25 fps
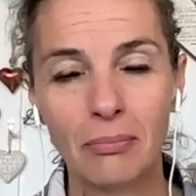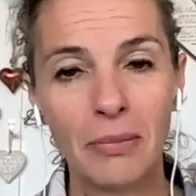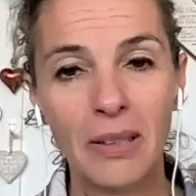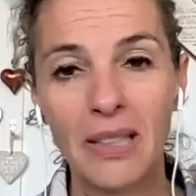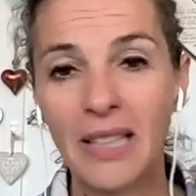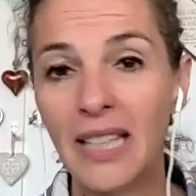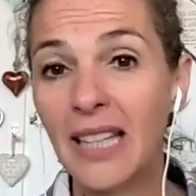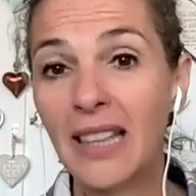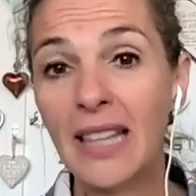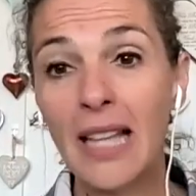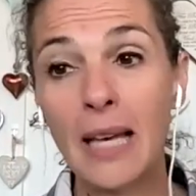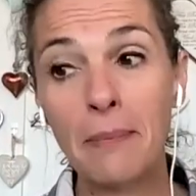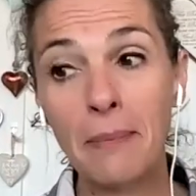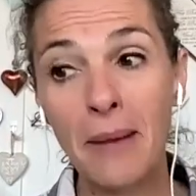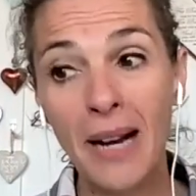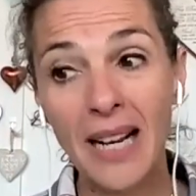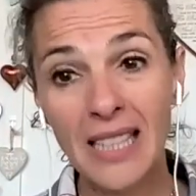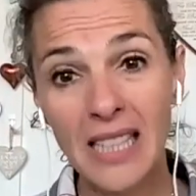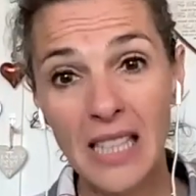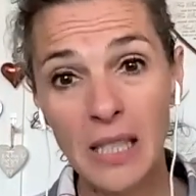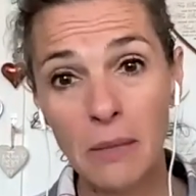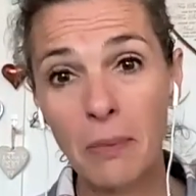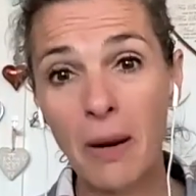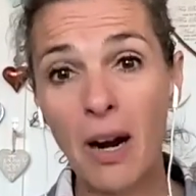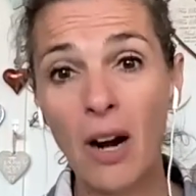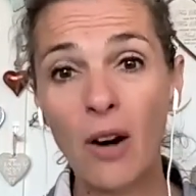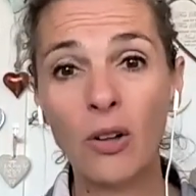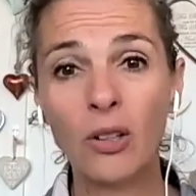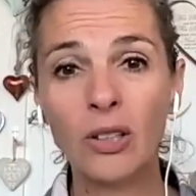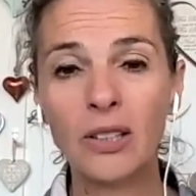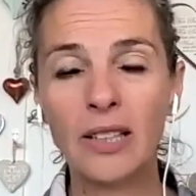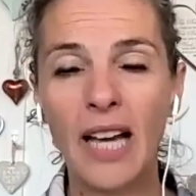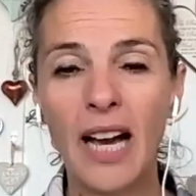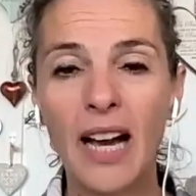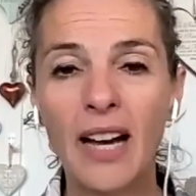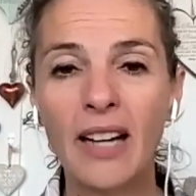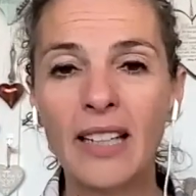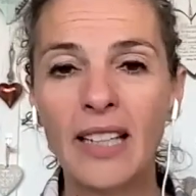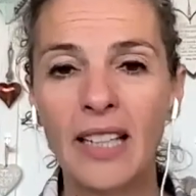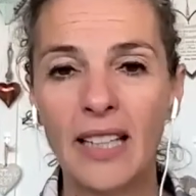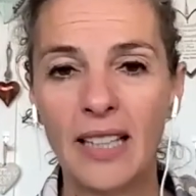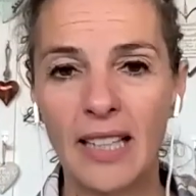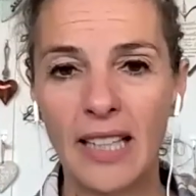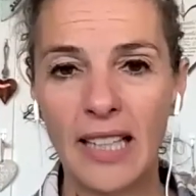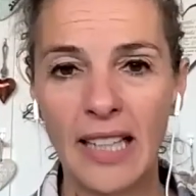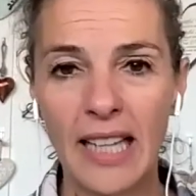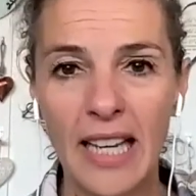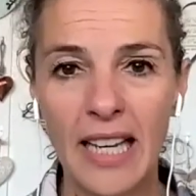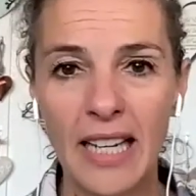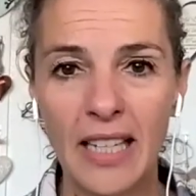but then they might spiral
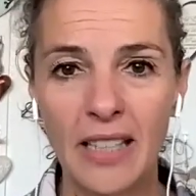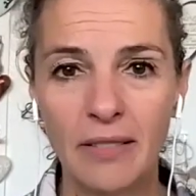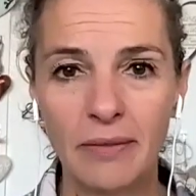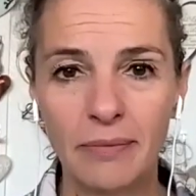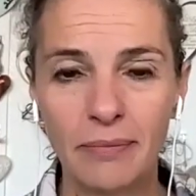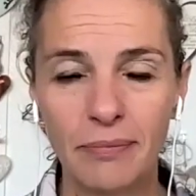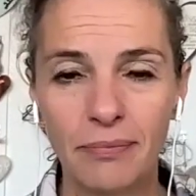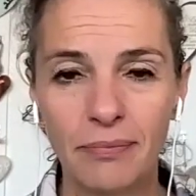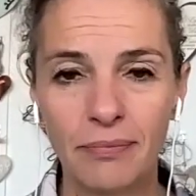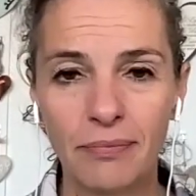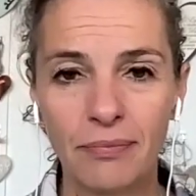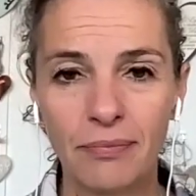downhill again.